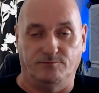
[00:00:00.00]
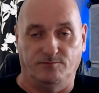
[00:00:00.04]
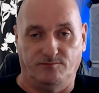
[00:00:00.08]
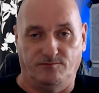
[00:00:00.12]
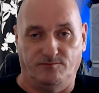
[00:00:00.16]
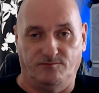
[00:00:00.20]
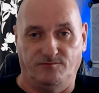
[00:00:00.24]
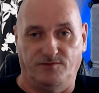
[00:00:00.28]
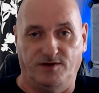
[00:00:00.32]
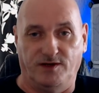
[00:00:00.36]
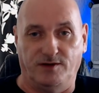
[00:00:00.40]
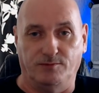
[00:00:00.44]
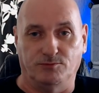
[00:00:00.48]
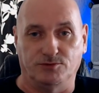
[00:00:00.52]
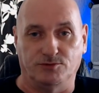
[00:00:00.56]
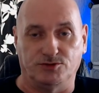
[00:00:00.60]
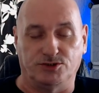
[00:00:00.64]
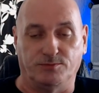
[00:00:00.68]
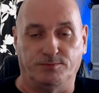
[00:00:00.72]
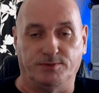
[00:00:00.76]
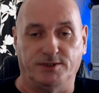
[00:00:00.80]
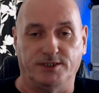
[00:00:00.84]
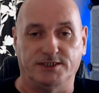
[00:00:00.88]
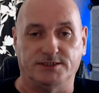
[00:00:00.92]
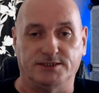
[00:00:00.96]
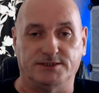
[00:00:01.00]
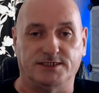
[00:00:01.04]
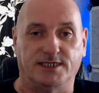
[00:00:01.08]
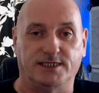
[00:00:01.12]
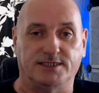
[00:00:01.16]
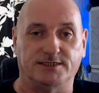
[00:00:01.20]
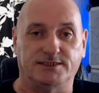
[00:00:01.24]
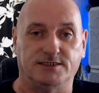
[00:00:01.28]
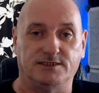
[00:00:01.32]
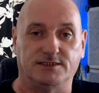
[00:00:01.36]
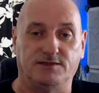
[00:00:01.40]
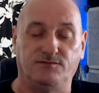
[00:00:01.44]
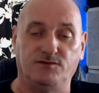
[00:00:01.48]
Very much
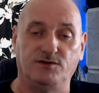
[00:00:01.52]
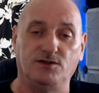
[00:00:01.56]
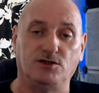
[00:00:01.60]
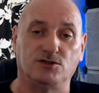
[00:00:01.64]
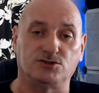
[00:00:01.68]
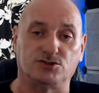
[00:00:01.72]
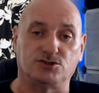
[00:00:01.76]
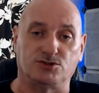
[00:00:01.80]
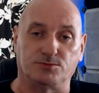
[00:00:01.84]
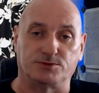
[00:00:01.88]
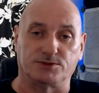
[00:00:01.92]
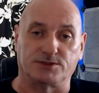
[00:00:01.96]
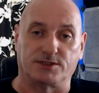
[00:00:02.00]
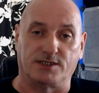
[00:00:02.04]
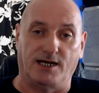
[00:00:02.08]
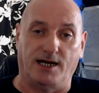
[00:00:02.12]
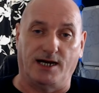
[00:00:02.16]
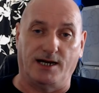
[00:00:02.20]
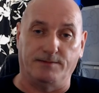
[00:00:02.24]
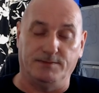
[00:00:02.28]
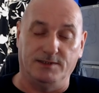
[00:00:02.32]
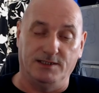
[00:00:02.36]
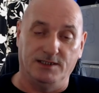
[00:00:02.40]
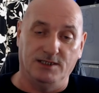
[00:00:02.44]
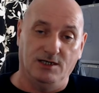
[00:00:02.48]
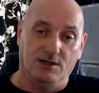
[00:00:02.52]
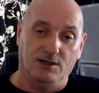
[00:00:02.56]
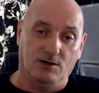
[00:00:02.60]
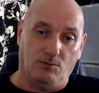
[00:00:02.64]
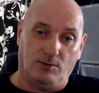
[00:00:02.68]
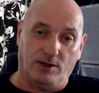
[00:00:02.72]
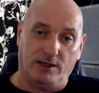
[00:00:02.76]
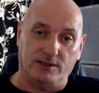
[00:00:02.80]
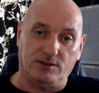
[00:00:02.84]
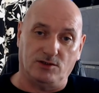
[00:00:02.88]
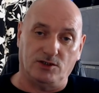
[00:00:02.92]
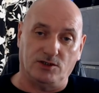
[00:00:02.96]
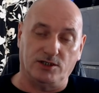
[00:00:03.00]
appreciated. If you're not subscribed, why
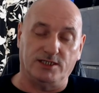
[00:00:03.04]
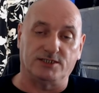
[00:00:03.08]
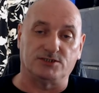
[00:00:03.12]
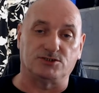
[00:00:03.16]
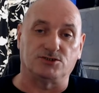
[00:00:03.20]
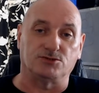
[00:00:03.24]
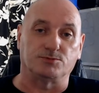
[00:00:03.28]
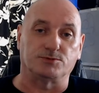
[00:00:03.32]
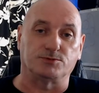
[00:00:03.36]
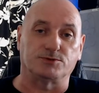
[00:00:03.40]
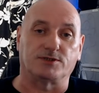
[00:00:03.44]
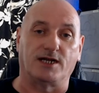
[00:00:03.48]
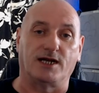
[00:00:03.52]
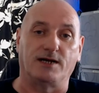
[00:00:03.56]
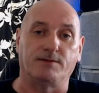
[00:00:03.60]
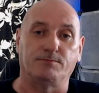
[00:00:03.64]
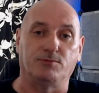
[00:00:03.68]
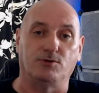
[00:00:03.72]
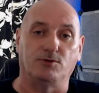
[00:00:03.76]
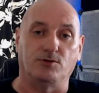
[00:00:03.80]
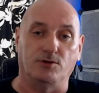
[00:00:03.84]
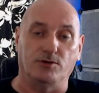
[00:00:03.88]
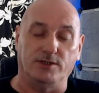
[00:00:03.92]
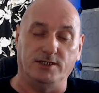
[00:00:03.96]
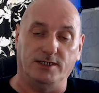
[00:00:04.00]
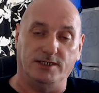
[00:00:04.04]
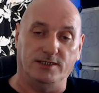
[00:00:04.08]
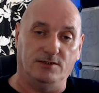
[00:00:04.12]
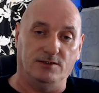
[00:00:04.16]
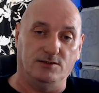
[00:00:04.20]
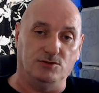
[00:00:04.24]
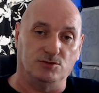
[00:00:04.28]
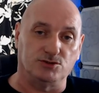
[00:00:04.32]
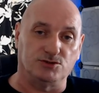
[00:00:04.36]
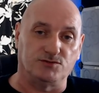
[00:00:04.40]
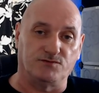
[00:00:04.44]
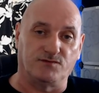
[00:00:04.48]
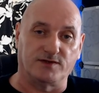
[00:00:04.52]
not hit the subscribe button, hit the
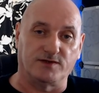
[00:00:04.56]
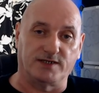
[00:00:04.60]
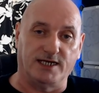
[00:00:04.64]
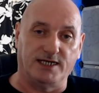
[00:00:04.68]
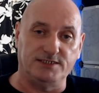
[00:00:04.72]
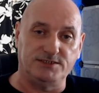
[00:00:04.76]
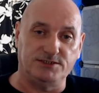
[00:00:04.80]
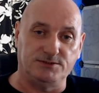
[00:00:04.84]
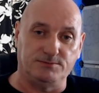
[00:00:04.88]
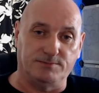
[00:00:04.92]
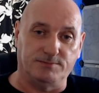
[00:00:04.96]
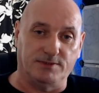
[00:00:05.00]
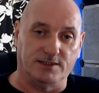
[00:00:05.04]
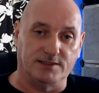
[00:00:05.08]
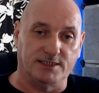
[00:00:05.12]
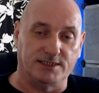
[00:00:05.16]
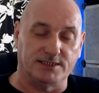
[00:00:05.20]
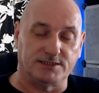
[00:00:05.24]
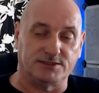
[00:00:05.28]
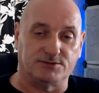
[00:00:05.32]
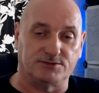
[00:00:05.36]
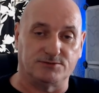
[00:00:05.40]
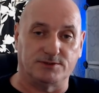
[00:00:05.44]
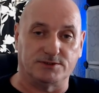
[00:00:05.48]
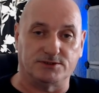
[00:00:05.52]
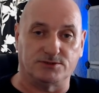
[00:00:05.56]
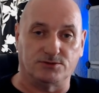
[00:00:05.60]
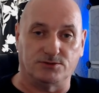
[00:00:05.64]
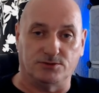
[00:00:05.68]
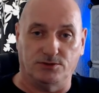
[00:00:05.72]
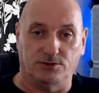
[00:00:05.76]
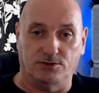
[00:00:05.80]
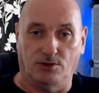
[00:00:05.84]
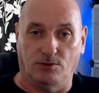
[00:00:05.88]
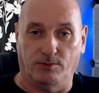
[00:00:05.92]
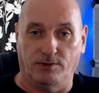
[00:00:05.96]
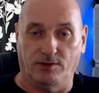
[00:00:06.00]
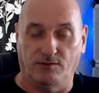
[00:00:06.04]
notification bell next to it so you
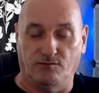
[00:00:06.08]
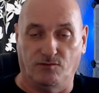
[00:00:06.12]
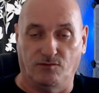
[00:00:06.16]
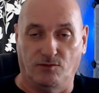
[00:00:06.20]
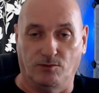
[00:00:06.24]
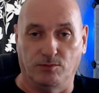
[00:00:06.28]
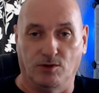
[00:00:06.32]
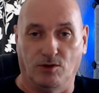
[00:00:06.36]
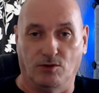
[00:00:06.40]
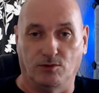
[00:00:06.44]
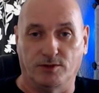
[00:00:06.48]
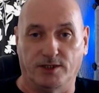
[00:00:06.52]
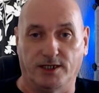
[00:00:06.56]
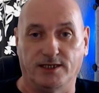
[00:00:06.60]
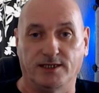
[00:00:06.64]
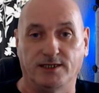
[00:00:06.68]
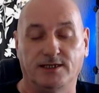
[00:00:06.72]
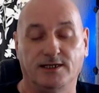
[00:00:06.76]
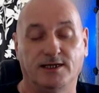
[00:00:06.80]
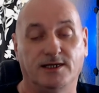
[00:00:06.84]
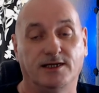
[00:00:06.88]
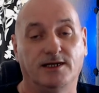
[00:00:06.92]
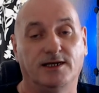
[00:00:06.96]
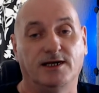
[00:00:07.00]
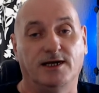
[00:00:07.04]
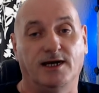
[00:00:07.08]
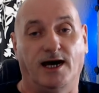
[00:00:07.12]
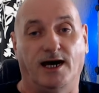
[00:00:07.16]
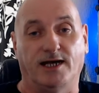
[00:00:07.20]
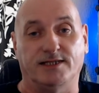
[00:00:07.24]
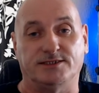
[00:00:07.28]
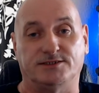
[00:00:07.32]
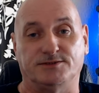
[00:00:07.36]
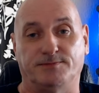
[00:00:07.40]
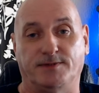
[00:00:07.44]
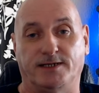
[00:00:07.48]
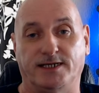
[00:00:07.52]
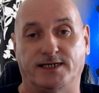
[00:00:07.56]
know when I've uploaded. And
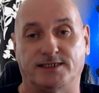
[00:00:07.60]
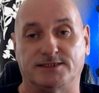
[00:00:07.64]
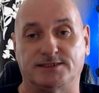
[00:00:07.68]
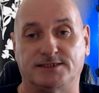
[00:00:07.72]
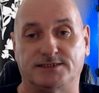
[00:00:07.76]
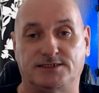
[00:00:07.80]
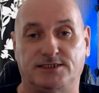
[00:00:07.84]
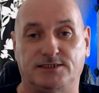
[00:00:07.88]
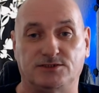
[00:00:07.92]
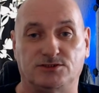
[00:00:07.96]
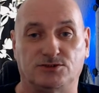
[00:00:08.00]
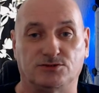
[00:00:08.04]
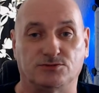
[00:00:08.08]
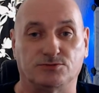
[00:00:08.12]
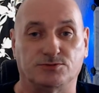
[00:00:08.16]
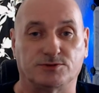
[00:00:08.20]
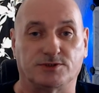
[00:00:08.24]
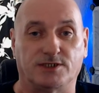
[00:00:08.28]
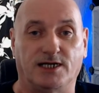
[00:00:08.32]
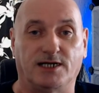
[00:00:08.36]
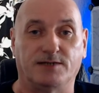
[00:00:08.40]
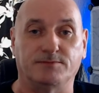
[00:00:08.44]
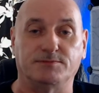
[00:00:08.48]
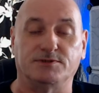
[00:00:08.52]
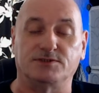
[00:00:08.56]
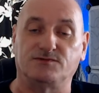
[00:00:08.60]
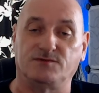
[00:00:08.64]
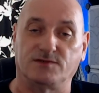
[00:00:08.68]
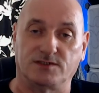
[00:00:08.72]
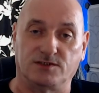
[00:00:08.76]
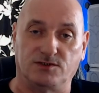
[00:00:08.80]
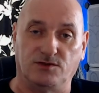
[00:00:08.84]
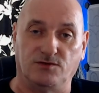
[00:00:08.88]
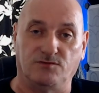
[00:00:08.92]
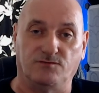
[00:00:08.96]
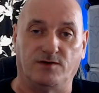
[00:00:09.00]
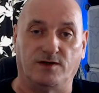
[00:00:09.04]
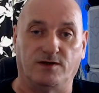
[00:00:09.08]
to my existing subscribers, thank
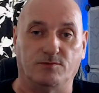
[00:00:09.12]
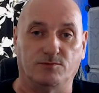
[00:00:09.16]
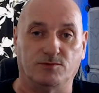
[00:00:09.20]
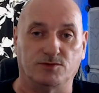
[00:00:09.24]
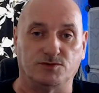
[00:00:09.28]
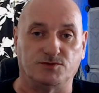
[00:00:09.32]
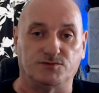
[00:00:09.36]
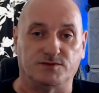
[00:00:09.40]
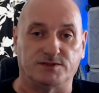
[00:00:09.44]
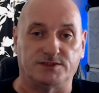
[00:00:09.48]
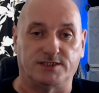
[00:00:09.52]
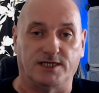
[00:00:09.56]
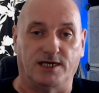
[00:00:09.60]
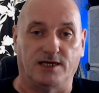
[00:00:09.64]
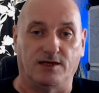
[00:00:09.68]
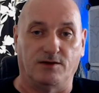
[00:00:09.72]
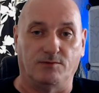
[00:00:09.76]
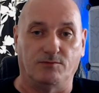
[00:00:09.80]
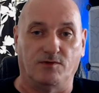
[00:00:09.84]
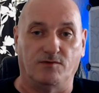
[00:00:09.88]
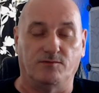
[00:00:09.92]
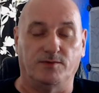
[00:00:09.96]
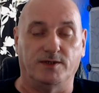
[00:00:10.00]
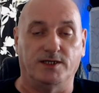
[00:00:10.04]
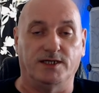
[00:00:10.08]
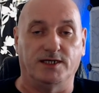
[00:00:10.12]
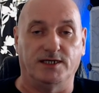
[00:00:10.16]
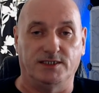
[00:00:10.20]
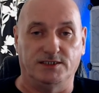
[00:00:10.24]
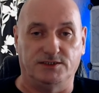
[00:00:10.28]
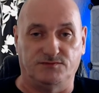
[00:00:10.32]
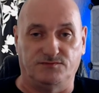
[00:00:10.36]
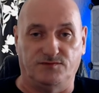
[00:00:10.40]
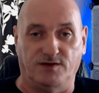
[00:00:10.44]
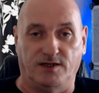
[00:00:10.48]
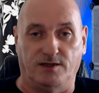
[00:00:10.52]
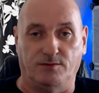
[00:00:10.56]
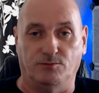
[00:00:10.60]
you very much for staying with me. It is
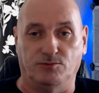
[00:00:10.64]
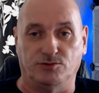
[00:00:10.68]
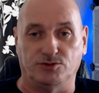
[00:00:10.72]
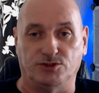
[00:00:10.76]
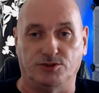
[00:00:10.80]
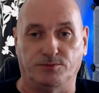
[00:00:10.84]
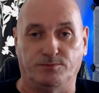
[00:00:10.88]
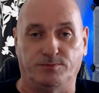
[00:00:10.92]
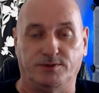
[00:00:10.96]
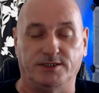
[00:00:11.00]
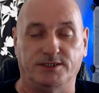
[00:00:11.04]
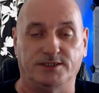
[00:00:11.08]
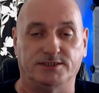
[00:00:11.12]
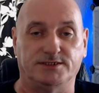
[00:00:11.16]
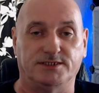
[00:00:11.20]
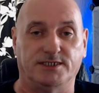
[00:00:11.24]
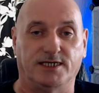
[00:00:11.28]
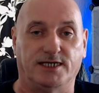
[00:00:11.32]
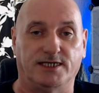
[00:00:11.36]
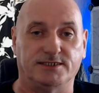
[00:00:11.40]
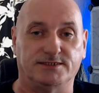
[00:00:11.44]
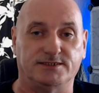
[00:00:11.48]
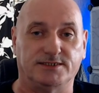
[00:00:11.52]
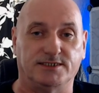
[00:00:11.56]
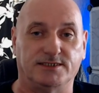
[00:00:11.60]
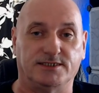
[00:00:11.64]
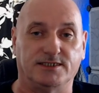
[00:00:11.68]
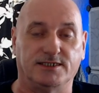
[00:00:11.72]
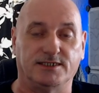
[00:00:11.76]
very much appreciated.